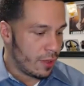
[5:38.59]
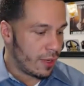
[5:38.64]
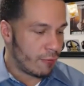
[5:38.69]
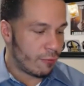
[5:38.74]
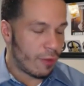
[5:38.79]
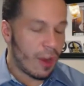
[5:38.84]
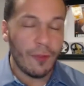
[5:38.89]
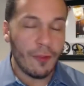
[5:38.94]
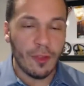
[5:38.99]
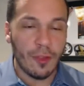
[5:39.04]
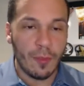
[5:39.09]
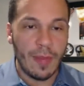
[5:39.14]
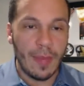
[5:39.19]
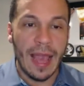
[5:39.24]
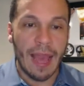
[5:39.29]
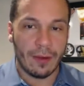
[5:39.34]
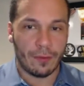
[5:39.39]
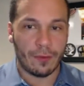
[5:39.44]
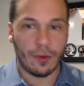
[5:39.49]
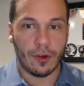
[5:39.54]
right off the
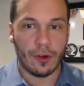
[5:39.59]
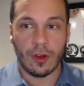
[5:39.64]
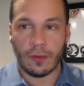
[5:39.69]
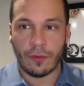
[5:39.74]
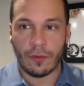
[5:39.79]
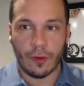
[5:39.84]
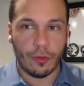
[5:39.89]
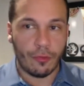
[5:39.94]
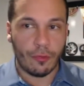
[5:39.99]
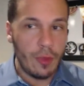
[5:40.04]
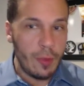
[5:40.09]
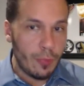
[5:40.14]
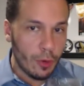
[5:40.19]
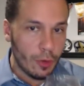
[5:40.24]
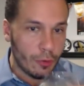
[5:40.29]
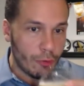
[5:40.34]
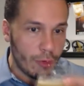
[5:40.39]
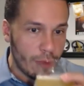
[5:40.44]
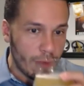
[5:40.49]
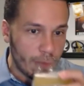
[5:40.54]
bat, for, for three
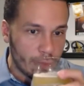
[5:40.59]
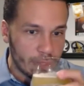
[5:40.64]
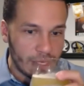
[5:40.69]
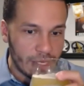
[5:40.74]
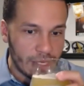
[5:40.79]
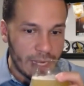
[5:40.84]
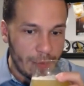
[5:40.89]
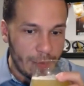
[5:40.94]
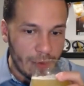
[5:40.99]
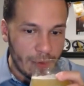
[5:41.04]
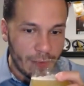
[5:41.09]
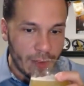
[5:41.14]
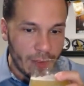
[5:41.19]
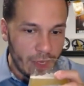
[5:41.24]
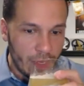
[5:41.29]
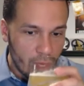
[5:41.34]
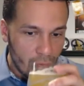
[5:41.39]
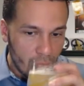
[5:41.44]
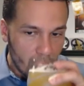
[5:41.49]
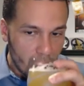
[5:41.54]
point three percent A B V,